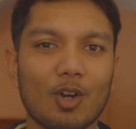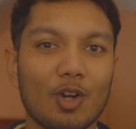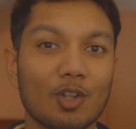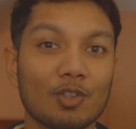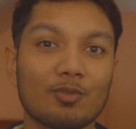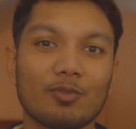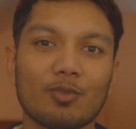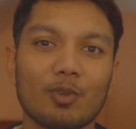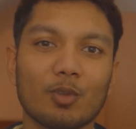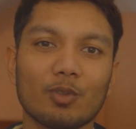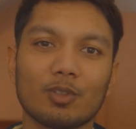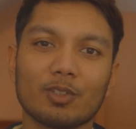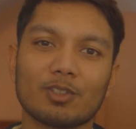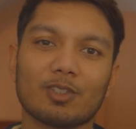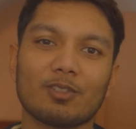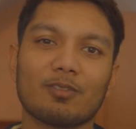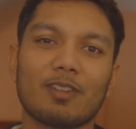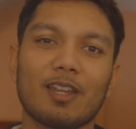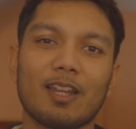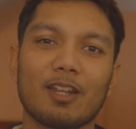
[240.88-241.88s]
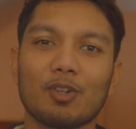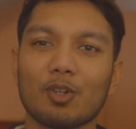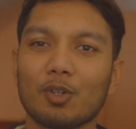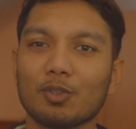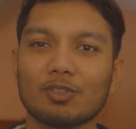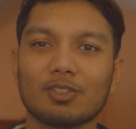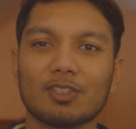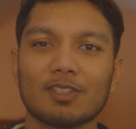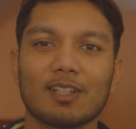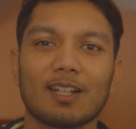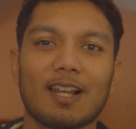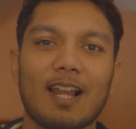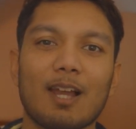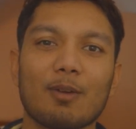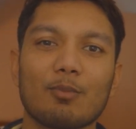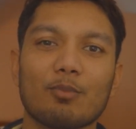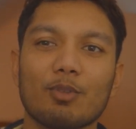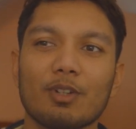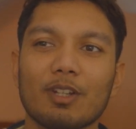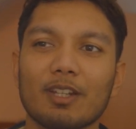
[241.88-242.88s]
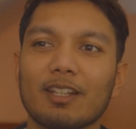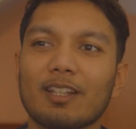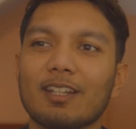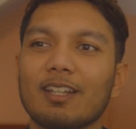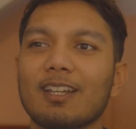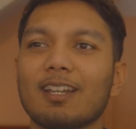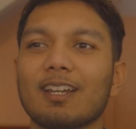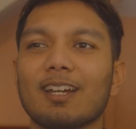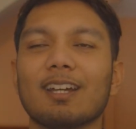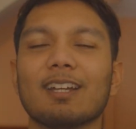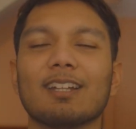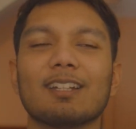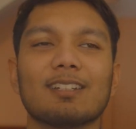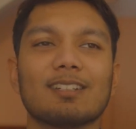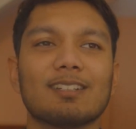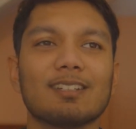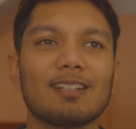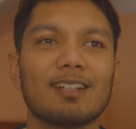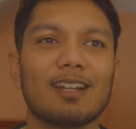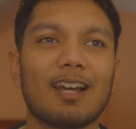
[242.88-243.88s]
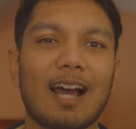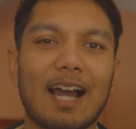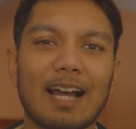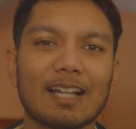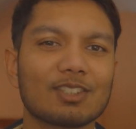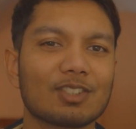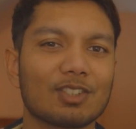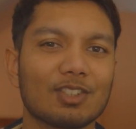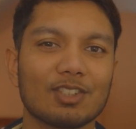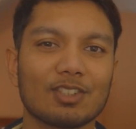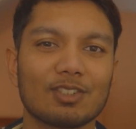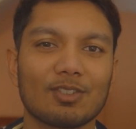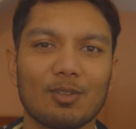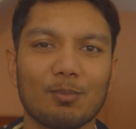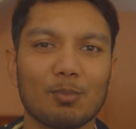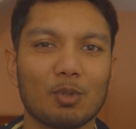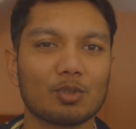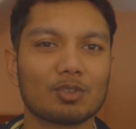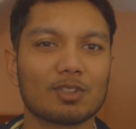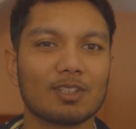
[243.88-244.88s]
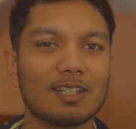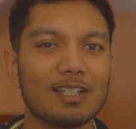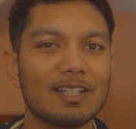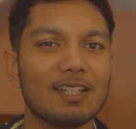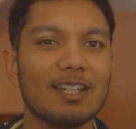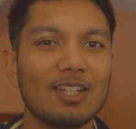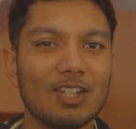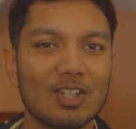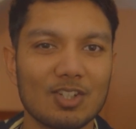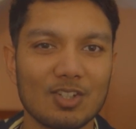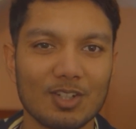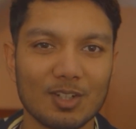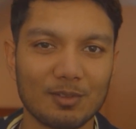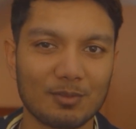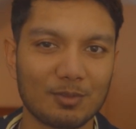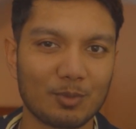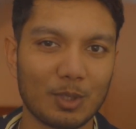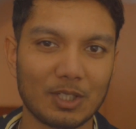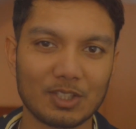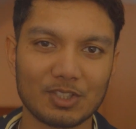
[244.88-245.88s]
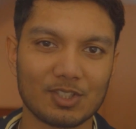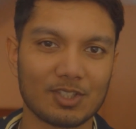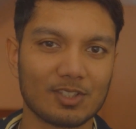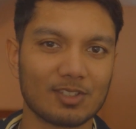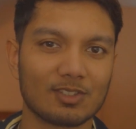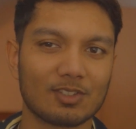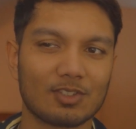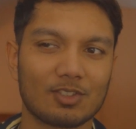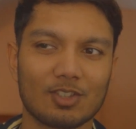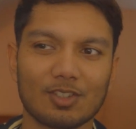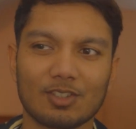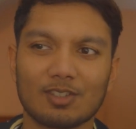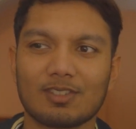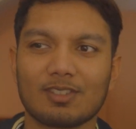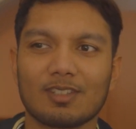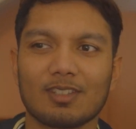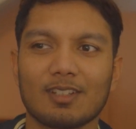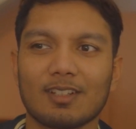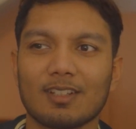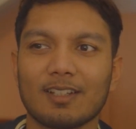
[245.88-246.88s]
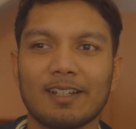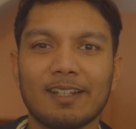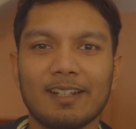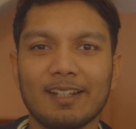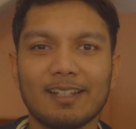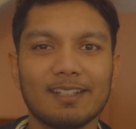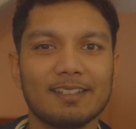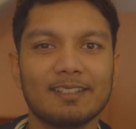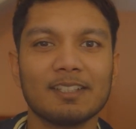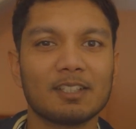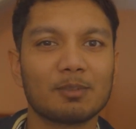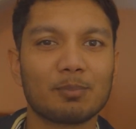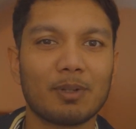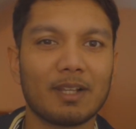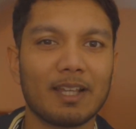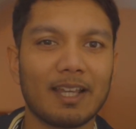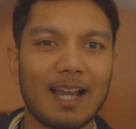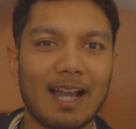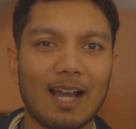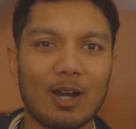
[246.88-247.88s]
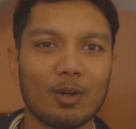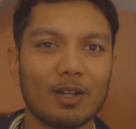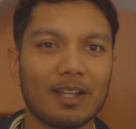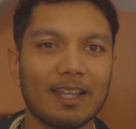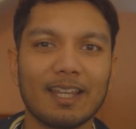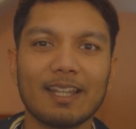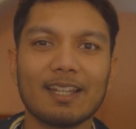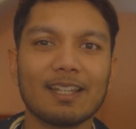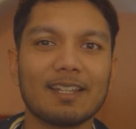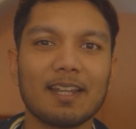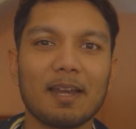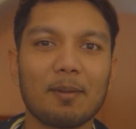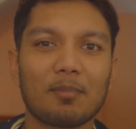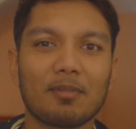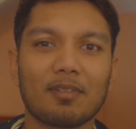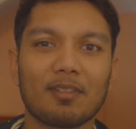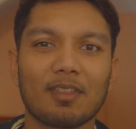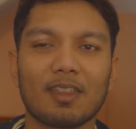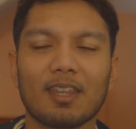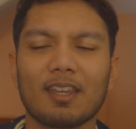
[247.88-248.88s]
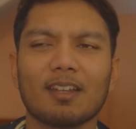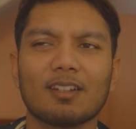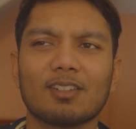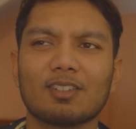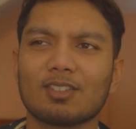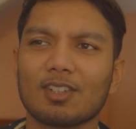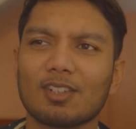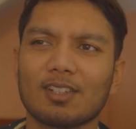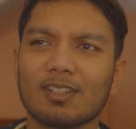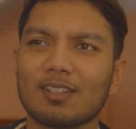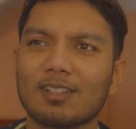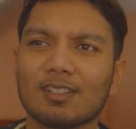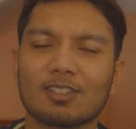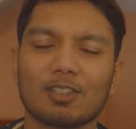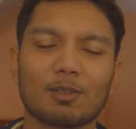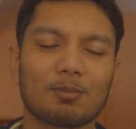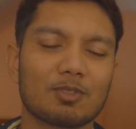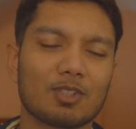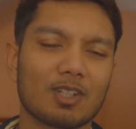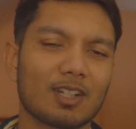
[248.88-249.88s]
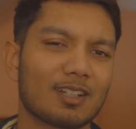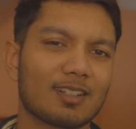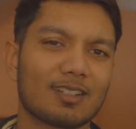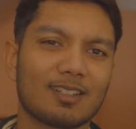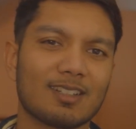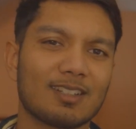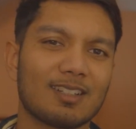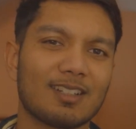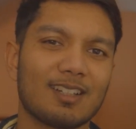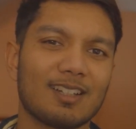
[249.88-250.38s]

large folders of their notes in the library and ask us the most niche of questions just to display how in depth they had studied the subject.